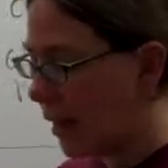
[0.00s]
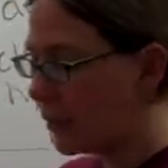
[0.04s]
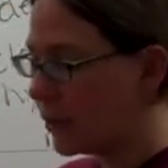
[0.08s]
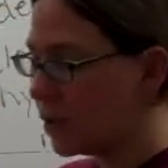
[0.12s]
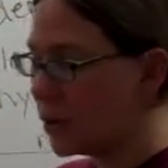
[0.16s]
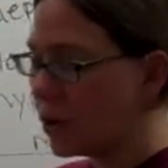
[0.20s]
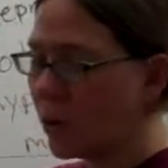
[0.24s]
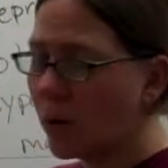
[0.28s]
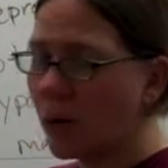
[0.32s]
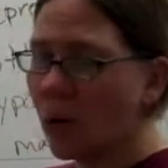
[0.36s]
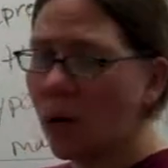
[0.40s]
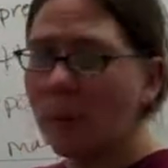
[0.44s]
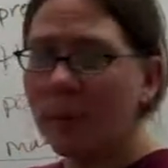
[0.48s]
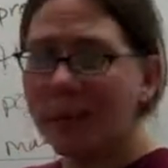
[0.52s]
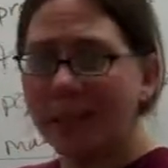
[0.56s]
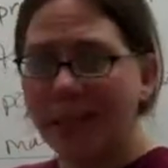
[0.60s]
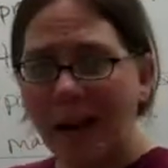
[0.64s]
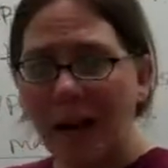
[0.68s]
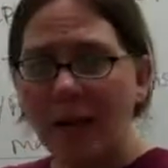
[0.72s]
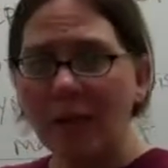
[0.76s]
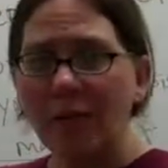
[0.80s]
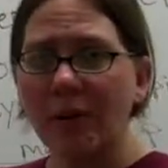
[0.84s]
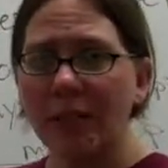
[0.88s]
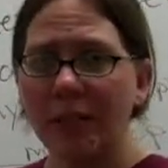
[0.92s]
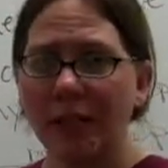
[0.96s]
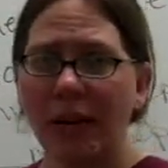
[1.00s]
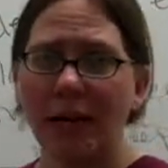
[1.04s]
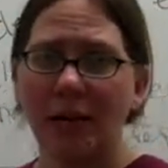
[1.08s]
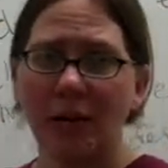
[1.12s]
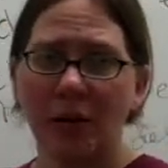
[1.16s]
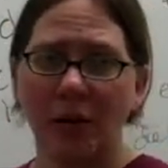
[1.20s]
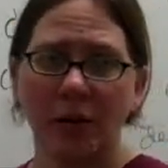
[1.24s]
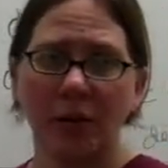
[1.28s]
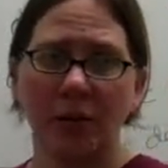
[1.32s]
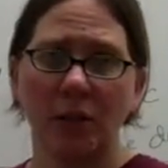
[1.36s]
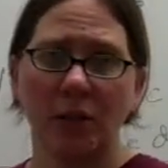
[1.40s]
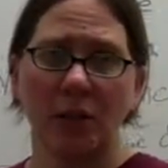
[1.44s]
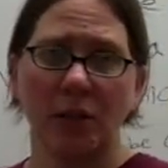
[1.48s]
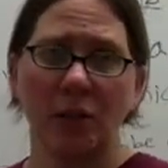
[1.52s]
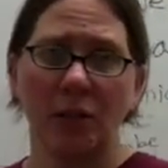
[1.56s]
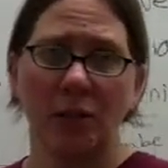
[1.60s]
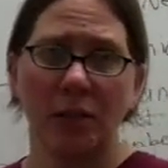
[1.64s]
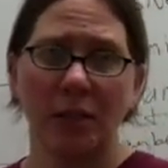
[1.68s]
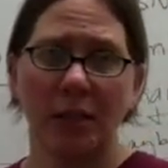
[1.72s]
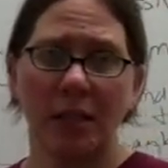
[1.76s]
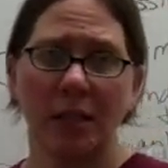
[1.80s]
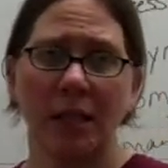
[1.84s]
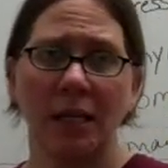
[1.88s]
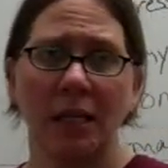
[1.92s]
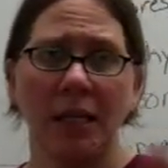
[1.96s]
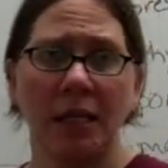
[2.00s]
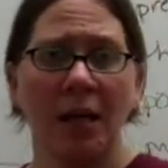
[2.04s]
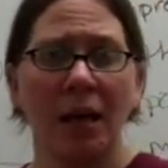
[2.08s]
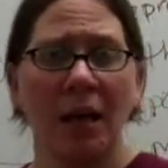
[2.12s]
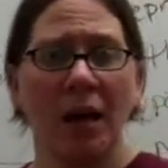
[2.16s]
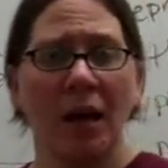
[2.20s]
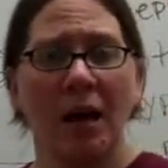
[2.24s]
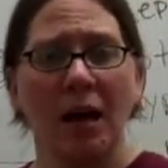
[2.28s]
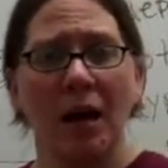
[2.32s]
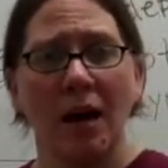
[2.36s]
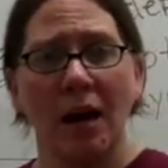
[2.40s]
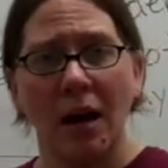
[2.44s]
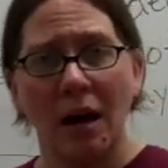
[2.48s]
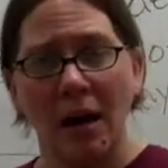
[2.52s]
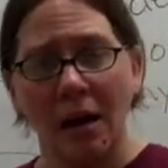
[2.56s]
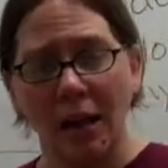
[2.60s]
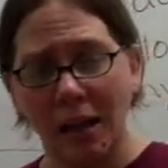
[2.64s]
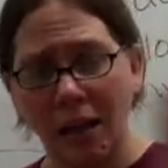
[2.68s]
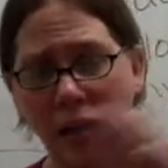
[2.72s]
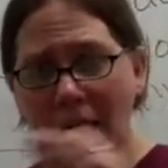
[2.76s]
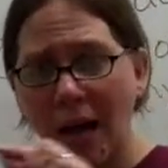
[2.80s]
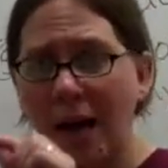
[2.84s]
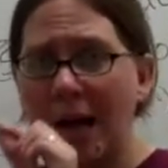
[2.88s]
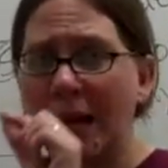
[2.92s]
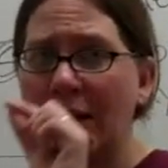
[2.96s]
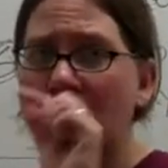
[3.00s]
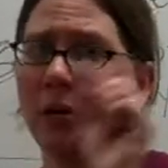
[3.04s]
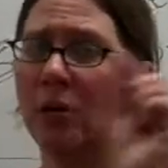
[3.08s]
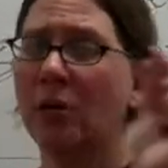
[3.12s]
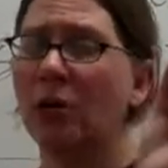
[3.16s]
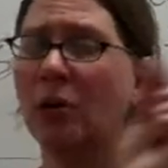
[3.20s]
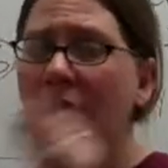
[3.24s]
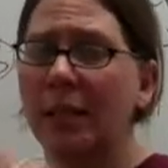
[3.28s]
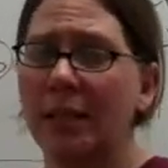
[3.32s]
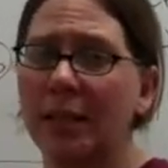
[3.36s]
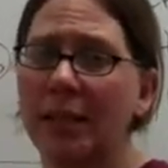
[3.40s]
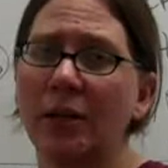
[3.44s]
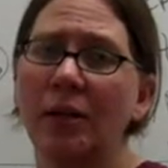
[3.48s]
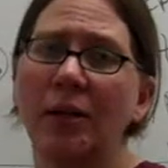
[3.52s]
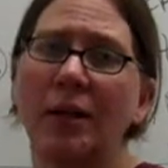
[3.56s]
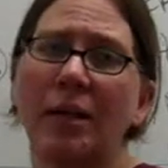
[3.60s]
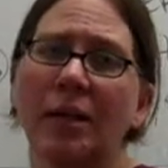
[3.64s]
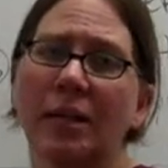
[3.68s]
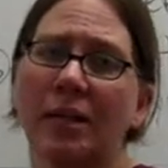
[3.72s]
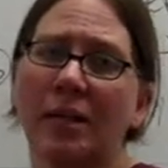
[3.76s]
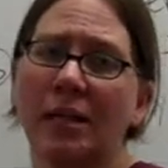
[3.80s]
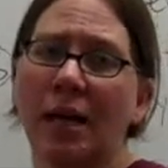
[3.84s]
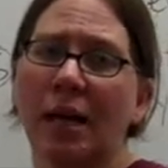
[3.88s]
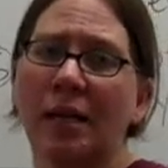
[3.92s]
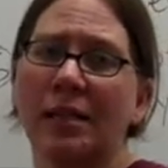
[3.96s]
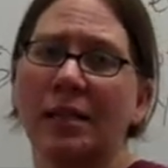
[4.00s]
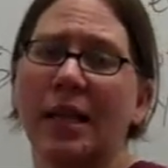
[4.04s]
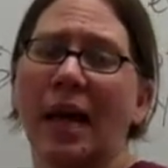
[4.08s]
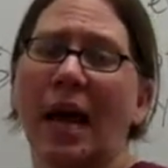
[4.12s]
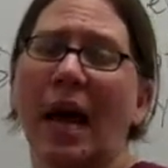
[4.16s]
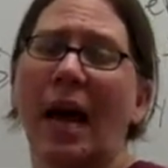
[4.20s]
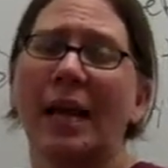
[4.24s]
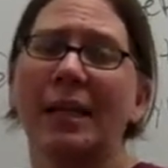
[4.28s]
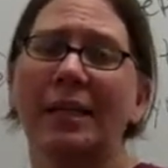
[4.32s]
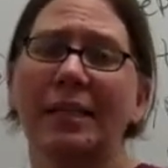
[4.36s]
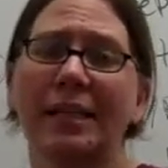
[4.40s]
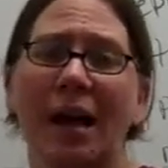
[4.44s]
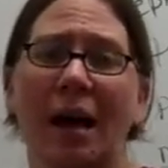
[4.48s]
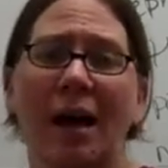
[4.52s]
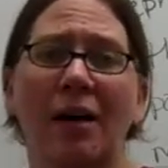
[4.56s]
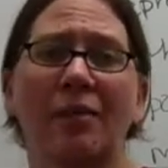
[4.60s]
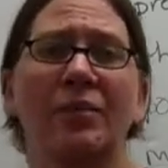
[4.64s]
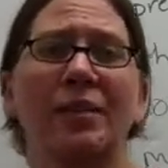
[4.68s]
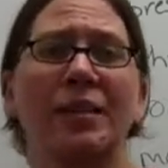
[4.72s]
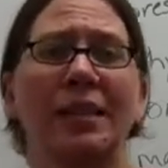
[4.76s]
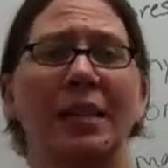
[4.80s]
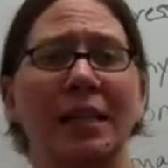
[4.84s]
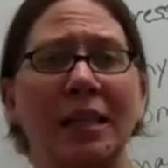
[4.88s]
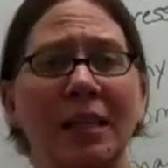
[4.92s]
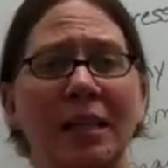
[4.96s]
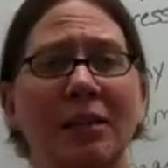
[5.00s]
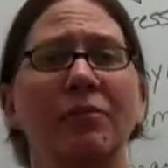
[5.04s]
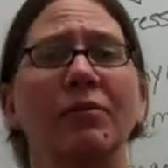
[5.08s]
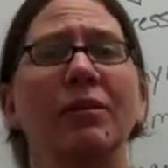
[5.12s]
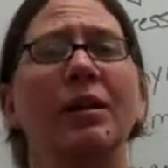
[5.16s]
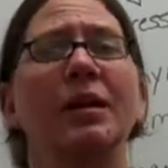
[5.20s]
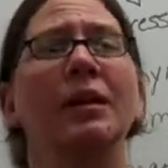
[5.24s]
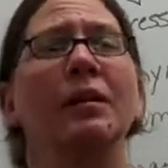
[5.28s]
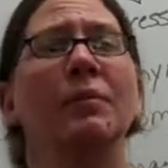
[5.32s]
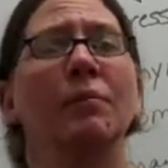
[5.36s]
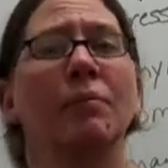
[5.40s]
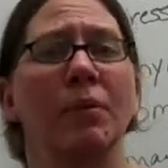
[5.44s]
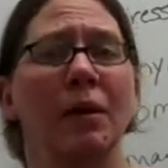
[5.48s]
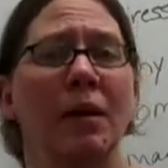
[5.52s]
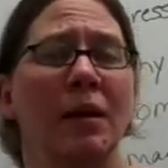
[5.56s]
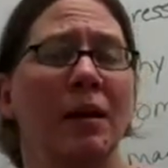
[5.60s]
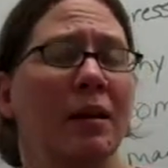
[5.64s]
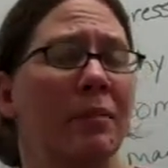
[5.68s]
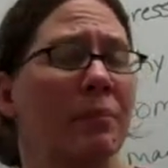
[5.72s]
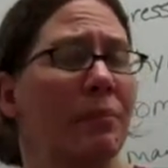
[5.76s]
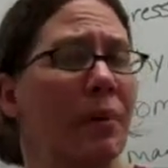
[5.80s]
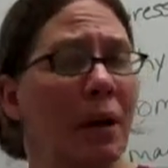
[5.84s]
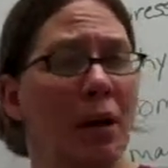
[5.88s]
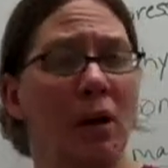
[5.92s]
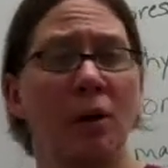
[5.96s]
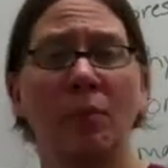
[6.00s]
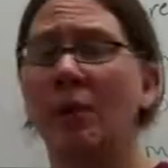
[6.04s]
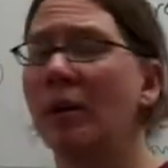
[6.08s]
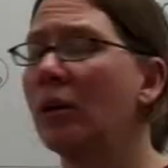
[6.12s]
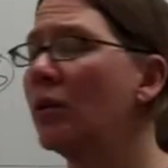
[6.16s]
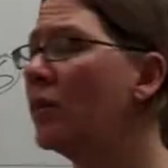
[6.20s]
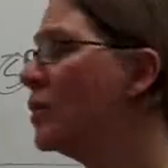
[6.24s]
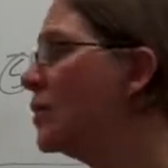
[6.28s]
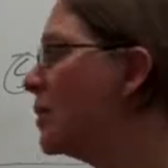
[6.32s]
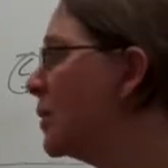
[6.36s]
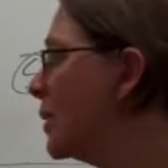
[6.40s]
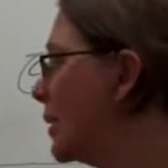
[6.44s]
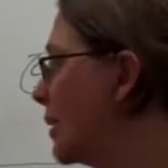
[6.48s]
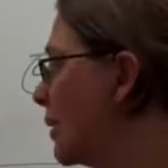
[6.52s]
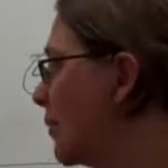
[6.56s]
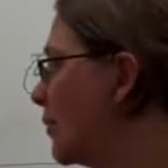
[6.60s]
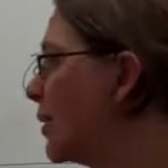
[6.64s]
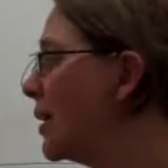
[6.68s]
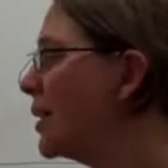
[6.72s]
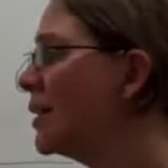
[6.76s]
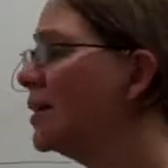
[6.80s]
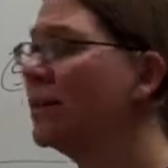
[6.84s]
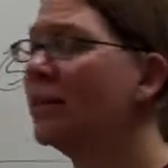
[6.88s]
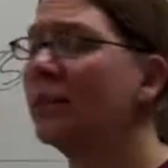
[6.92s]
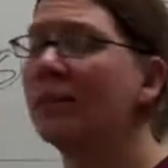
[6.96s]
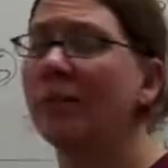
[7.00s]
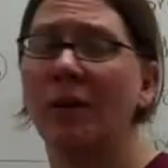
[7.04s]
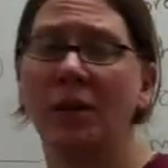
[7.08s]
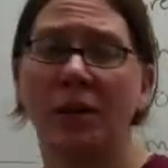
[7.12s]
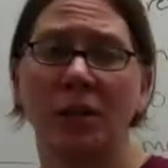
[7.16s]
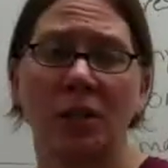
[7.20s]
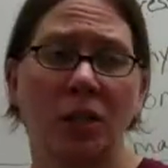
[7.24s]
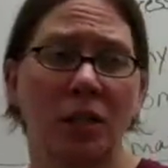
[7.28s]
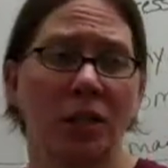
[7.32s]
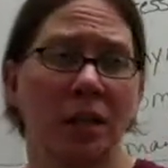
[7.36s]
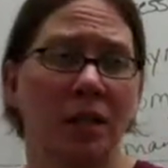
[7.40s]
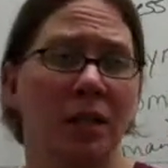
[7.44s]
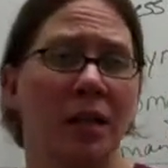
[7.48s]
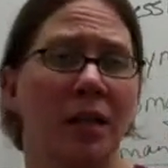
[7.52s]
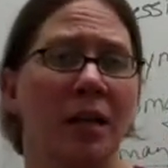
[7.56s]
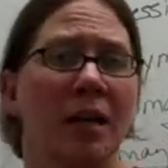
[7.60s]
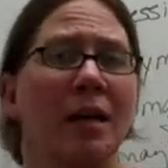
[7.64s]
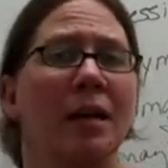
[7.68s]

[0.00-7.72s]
So in almost every diagnosis, you'll see a line or a criteria that says it has to have significant impairment or significant dysfunction